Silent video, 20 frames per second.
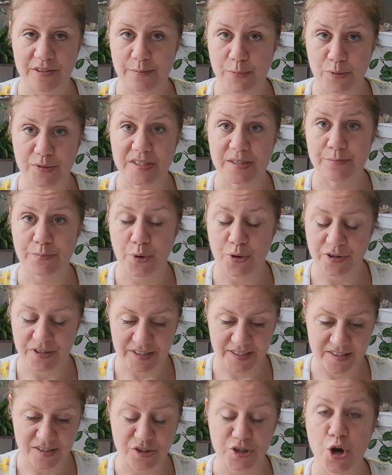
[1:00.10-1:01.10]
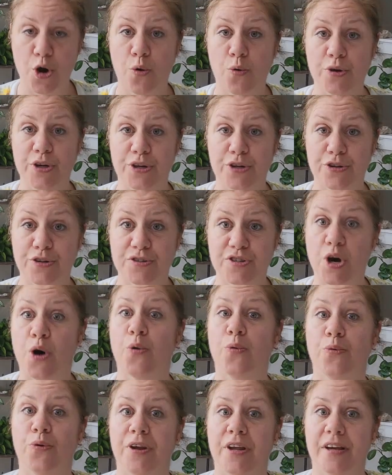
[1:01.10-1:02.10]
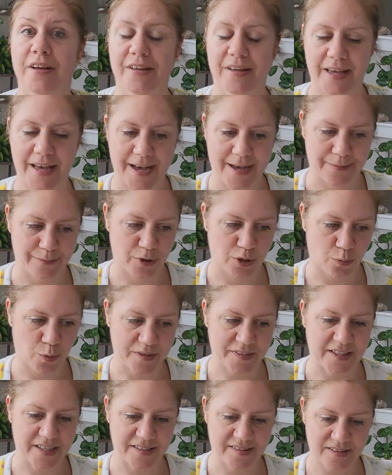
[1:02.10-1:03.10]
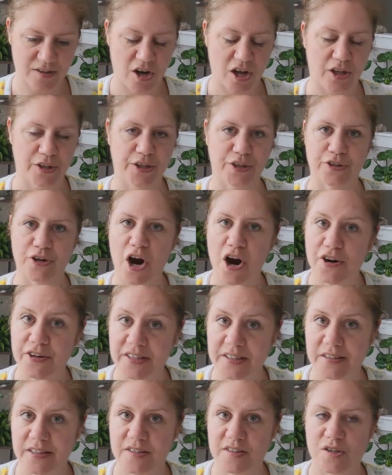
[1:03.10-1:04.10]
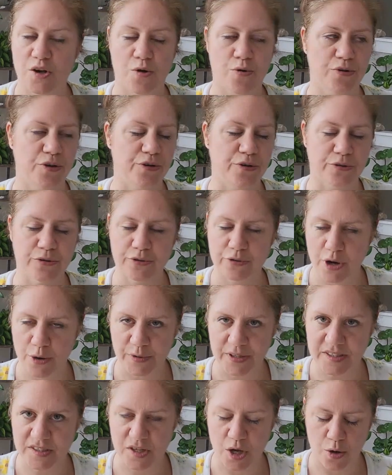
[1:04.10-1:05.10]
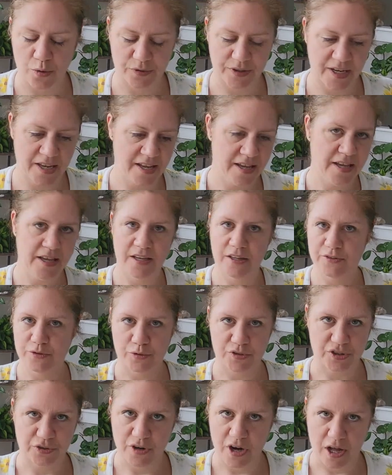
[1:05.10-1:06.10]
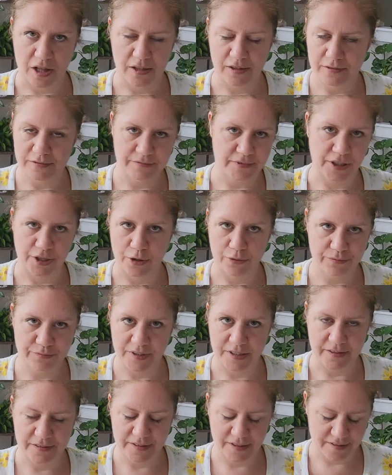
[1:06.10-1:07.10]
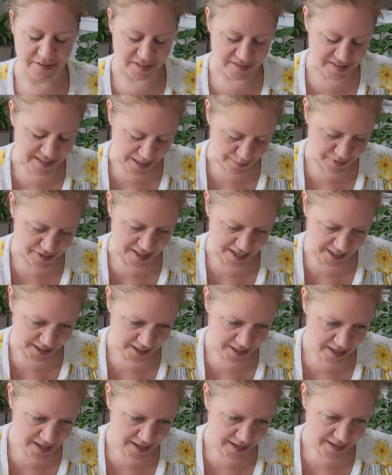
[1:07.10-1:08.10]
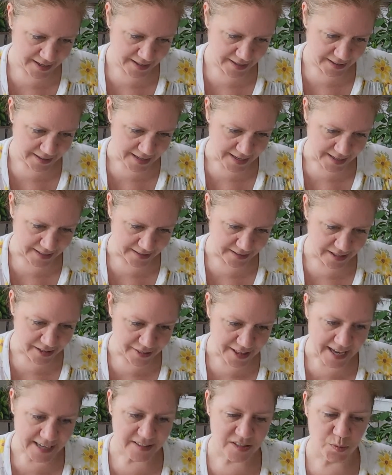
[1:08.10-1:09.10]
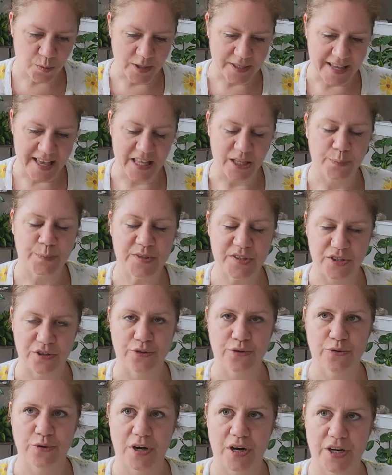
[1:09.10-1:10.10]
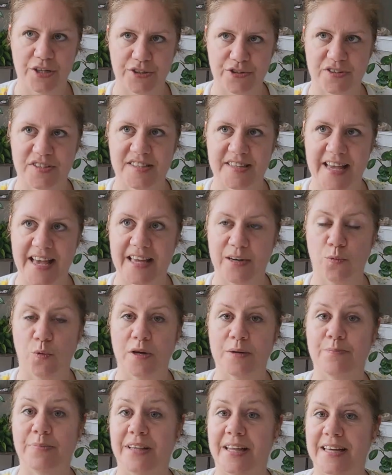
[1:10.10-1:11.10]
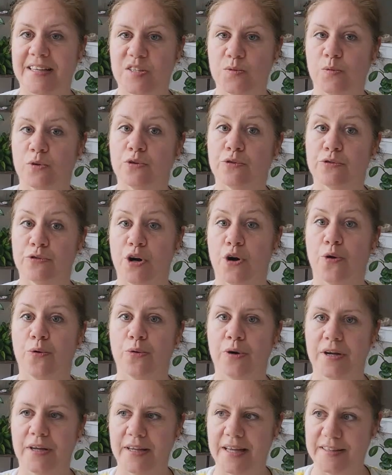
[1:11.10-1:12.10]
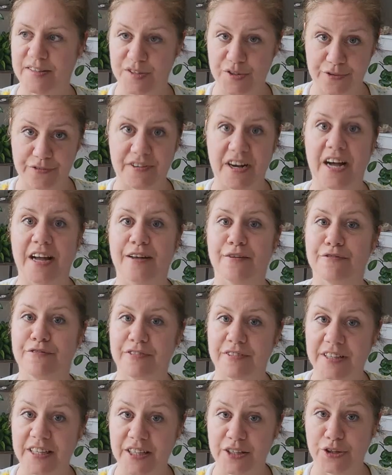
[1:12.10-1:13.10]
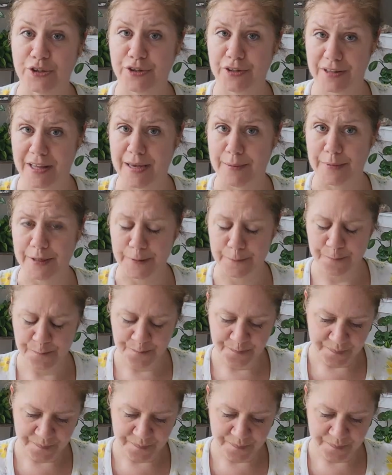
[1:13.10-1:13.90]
of the most important, is know your zone, or what they call your hardiness zone or your growing zone. Those are all, the same thing. And that's what helps you understand what plants will grow and survive in your climate.